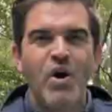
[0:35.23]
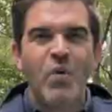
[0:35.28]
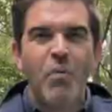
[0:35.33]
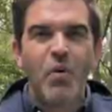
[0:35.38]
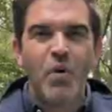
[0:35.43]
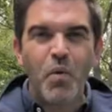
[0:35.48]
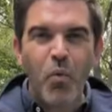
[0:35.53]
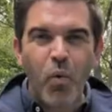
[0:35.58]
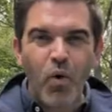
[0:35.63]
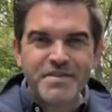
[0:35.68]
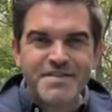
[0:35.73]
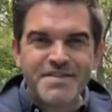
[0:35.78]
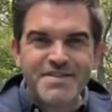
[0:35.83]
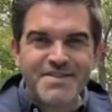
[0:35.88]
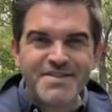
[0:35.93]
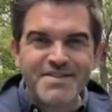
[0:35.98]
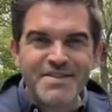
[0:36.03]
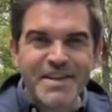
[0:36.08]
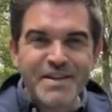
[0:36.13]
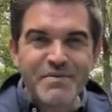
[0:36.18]
What we wanted to
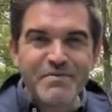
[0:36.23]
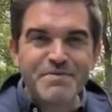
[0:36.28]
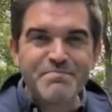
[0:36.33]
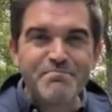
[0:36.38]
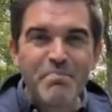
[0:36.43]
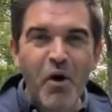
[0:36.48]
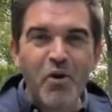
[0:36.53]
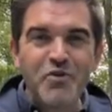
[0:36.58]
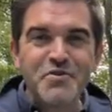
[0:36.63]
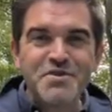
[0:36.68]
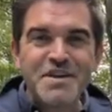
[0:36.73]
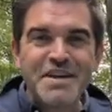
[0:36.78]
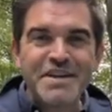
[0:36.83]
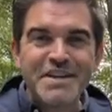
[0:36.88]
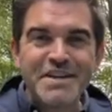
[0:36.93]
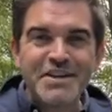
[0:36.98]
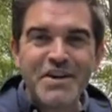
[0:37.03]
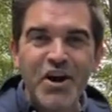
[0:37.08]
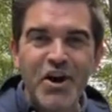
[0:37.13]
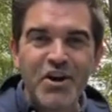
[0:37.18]
see was Bond in
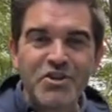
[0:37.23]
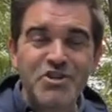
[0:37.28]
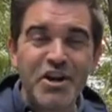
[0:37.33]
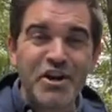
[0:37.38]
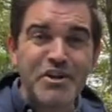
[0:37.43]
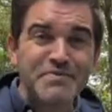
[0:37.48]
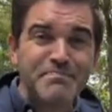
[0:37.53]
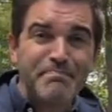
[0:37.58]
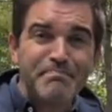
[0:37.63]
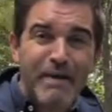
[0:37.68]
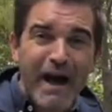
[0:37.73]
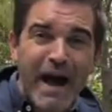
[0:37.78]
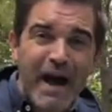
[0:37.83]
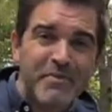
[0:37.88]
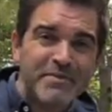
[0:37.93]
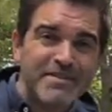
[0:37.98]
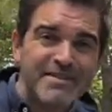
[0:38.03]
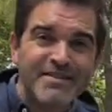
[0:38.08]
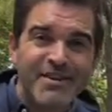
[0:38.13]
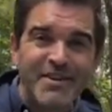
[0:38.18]
a car chase,
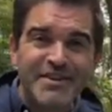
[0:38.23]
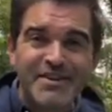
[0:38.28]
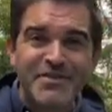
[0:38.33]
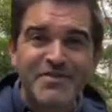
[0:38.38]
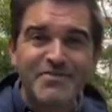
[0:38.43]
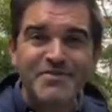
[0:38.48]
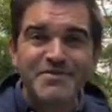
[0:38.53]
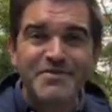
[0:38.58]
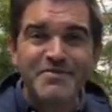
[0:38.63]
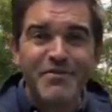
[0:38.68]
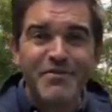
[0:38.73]
power sliding through some